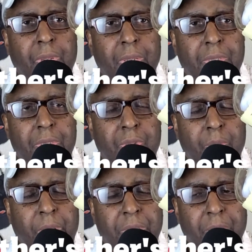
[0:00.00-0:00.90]
It's to
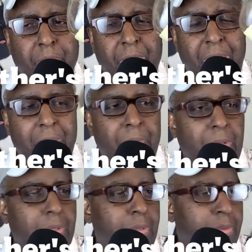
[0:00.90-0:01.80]
me, it's a medium
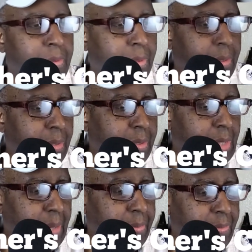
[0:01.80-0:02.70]

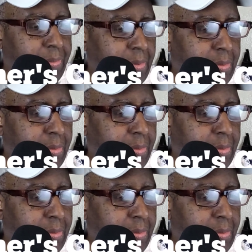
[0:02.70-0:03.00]
type of